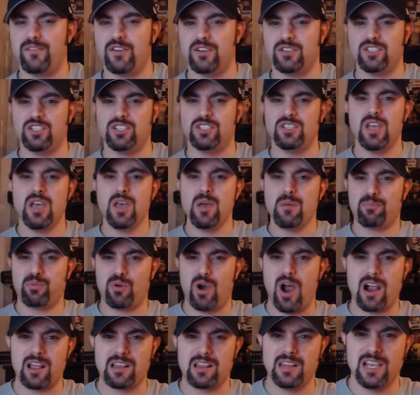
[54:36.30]
versus
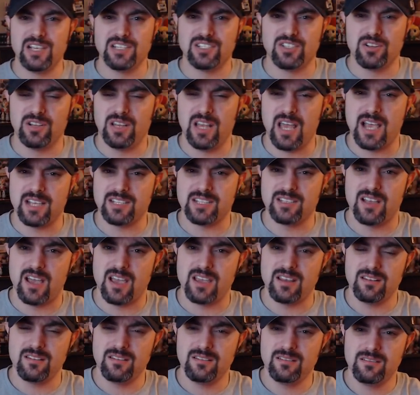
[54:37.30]
Brock Lesnar last
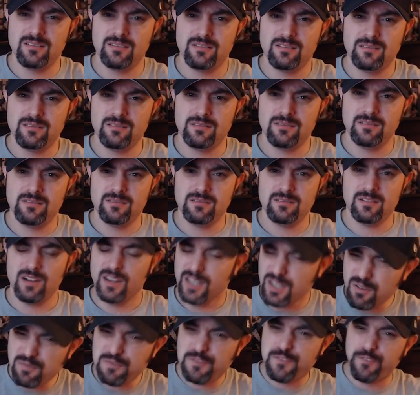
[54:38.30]
night. Are
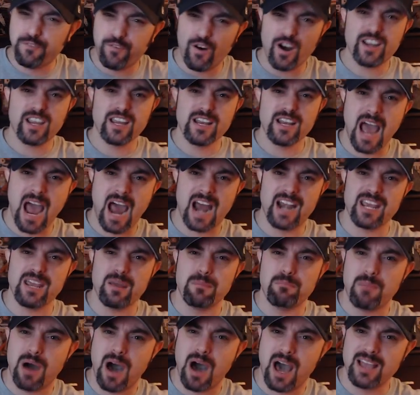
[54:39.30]
you fucking out of your
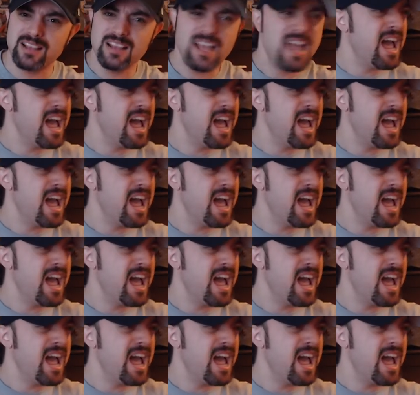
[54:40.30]
mind?